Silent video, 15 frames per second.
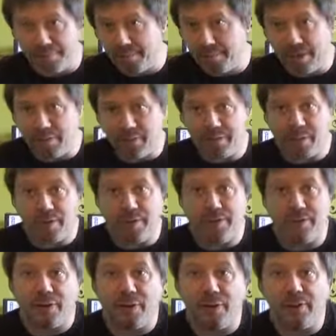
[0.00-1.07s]
most or
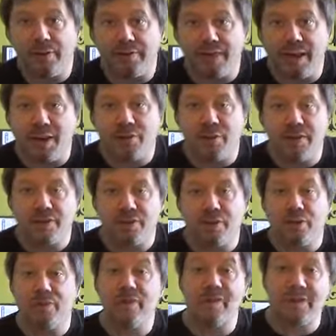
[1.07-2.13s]
if not all of the Elric
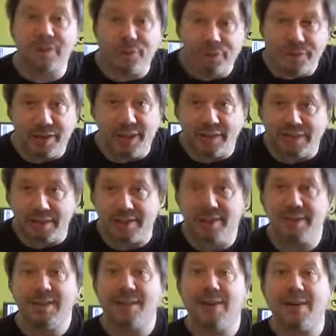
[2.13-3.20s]
stories and all the
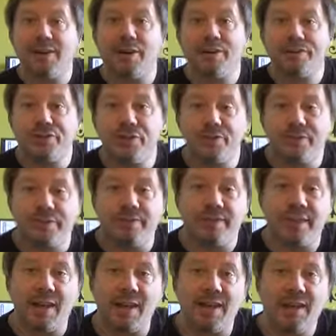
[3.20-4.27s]
other offshoots
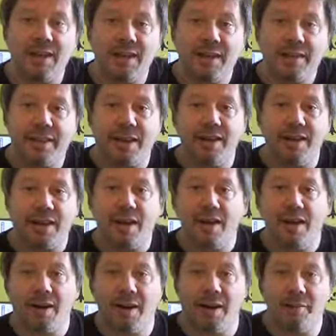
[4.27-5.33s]
of that, then I
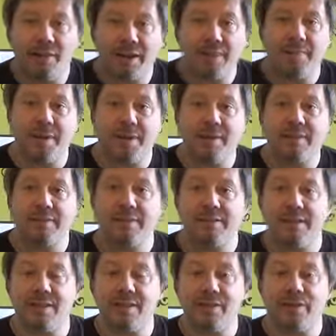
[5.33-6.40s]
highly recommend
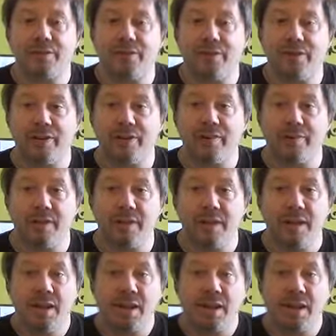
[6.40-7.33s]
these 2 volumes.